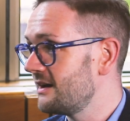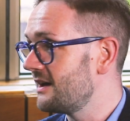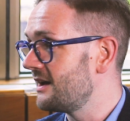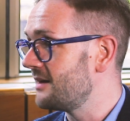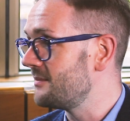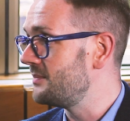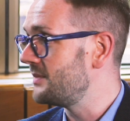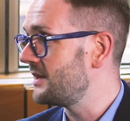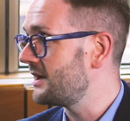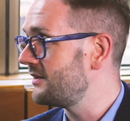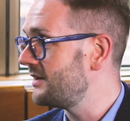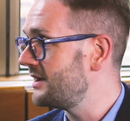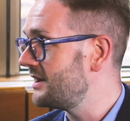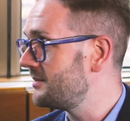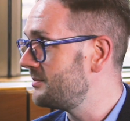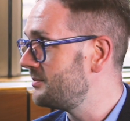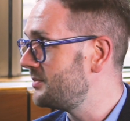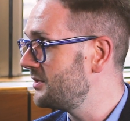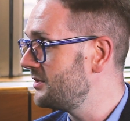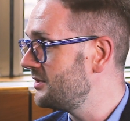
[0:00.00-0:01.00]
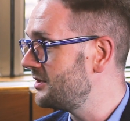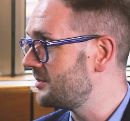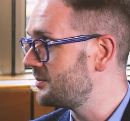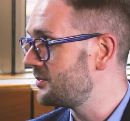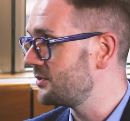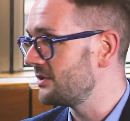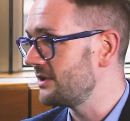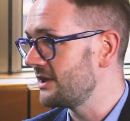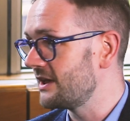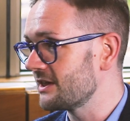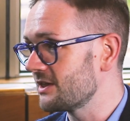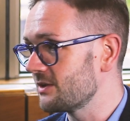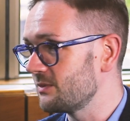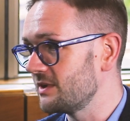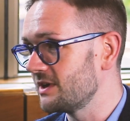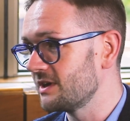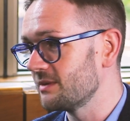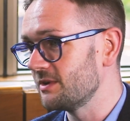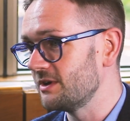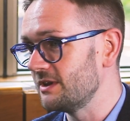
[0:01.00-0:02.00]
I read a brilliant report last
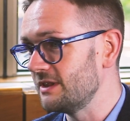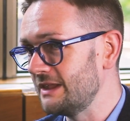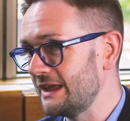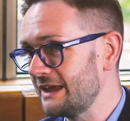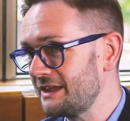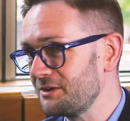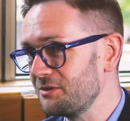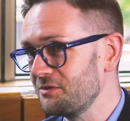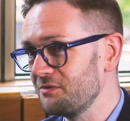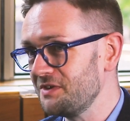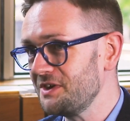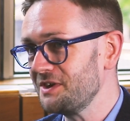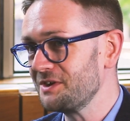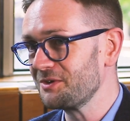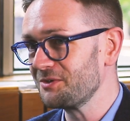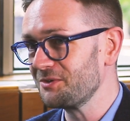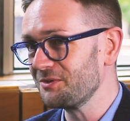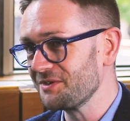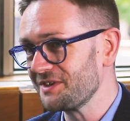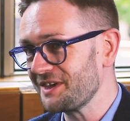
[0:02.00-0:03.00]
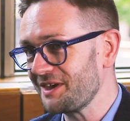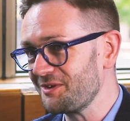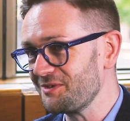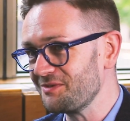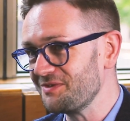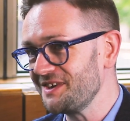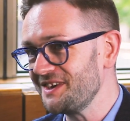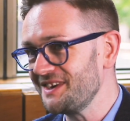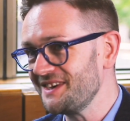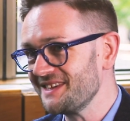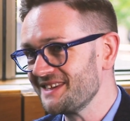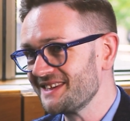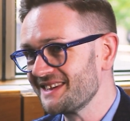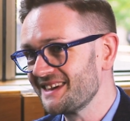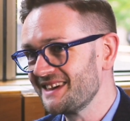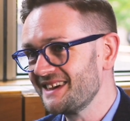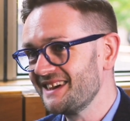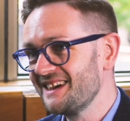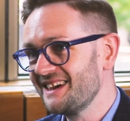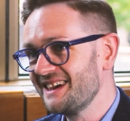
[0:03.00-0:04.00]
week about little vehicles, LVs,
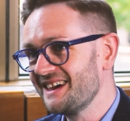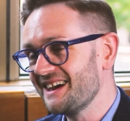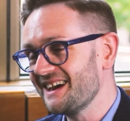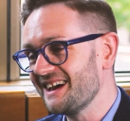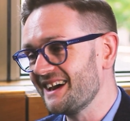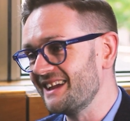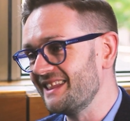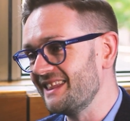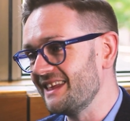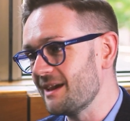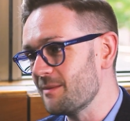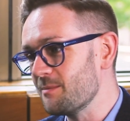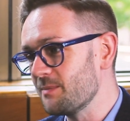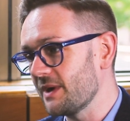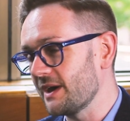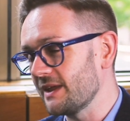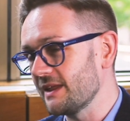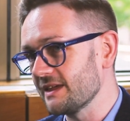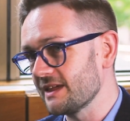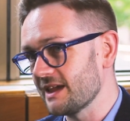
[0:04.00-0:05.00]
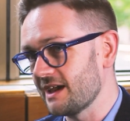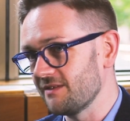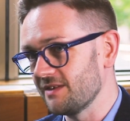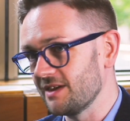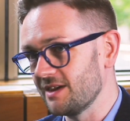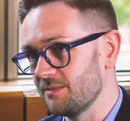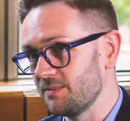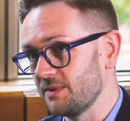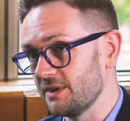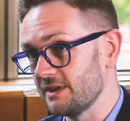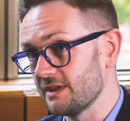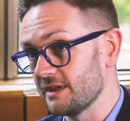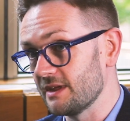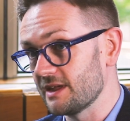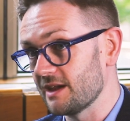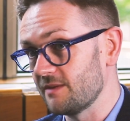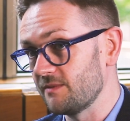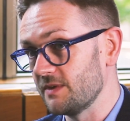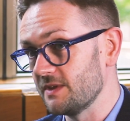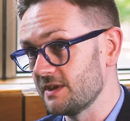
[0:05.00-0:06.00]
and the impact that's having in places like
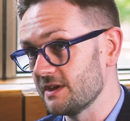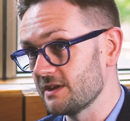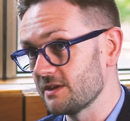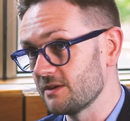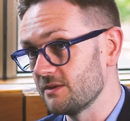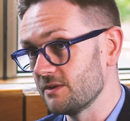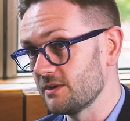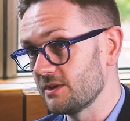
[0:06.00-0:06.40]
San Francisco.